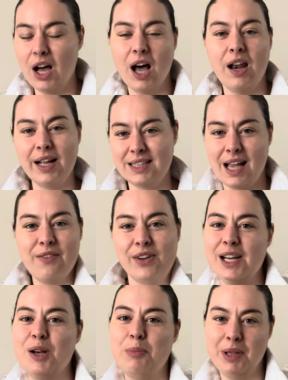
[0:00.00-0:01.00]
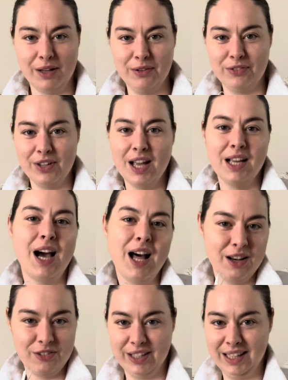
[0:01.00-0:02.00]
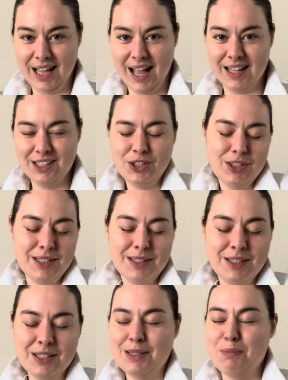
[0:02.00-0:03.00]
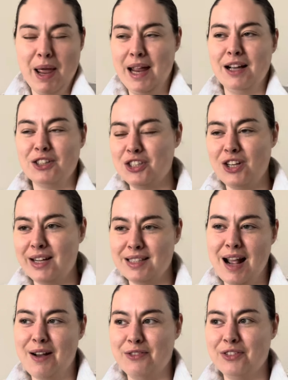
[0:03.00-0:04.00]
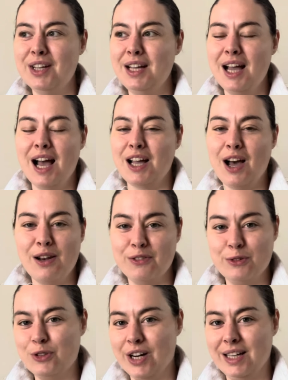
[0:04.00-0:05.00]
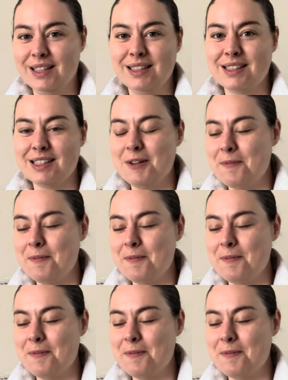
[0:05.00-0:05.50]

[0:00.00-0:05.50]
I like to have a little bit of colour in there. It's just, just me. I just like to have colourful trainers.